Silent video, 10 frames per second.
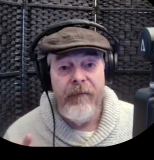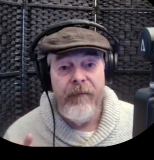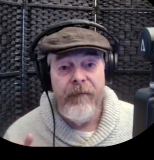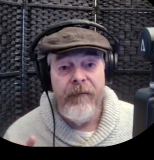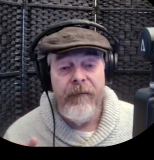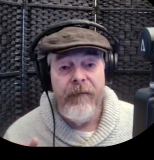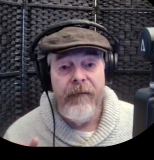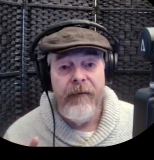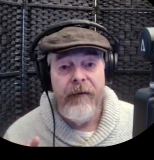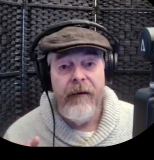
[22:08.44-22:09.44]

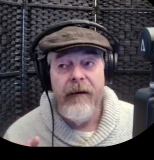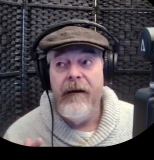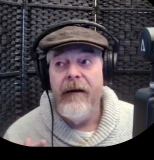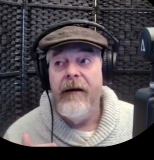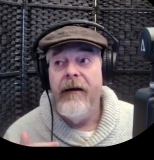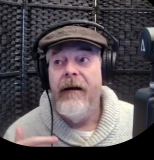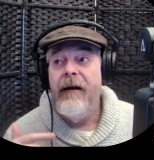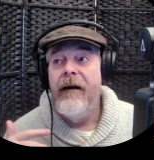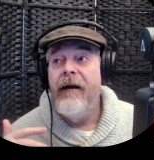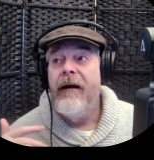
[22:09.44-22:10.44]

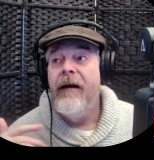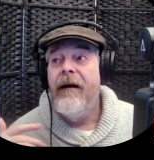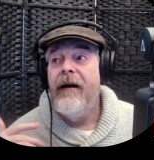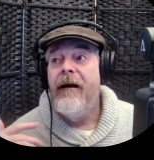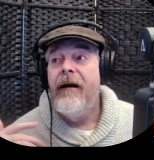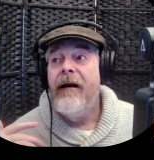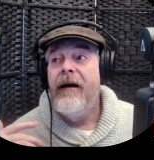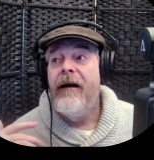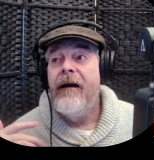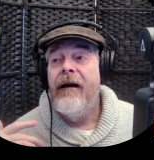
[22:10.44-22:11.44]

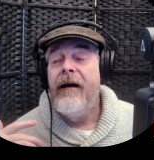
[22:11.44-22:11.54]
(silence)